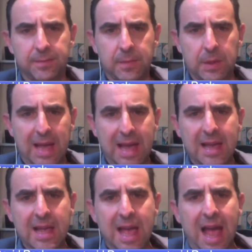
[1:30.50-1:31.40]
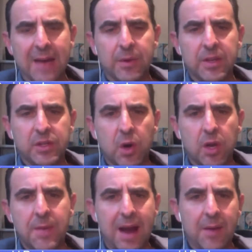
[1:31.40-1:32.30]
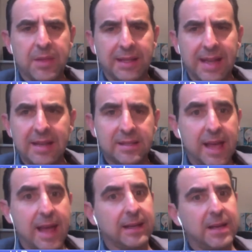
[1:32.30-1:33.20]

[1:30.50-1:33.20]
Okay? And what you're talking about with the leader saying,